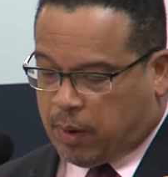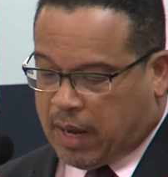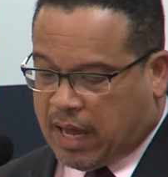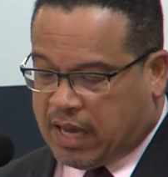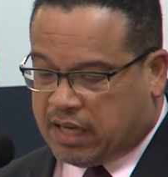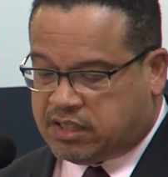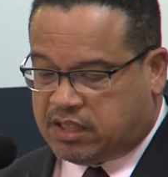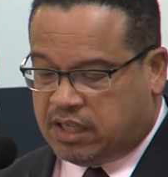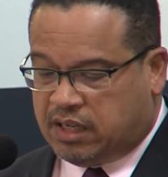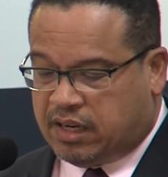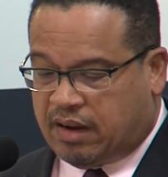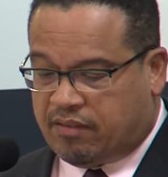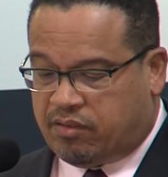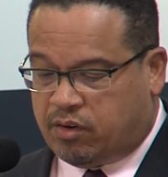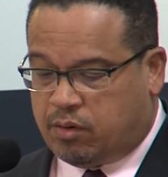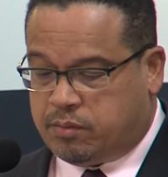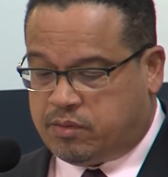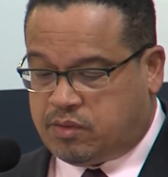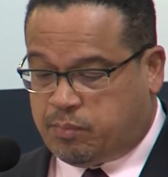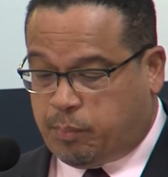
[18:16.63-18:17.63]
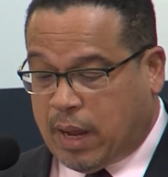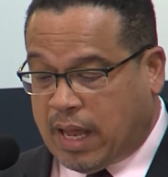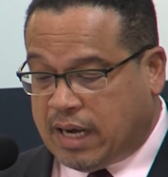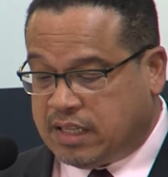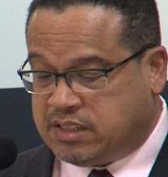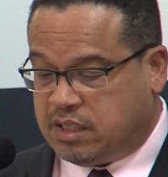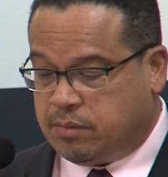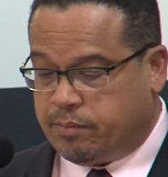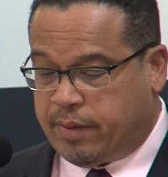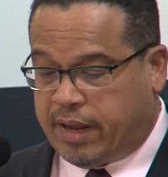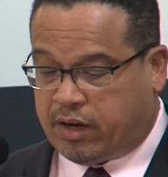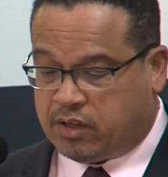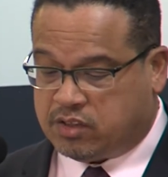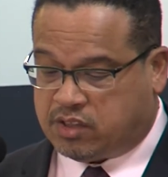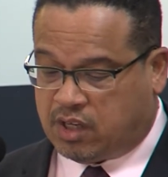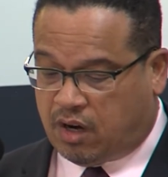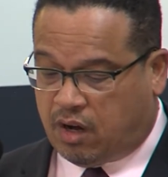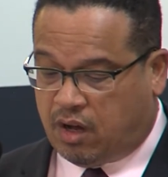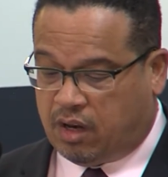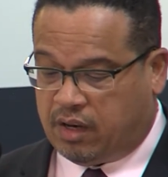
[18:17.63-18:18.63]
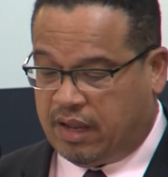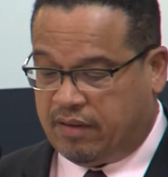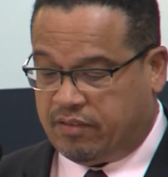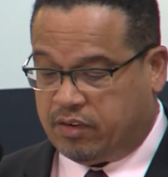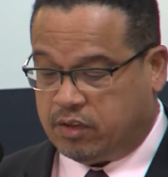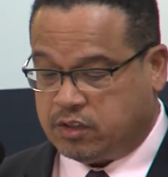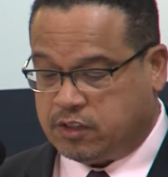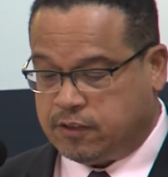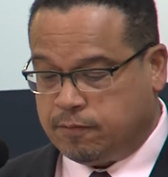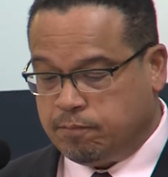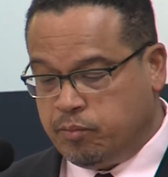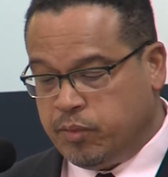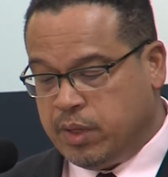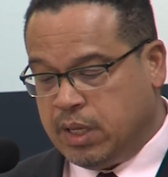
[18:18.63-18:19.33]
policymakers at all levels.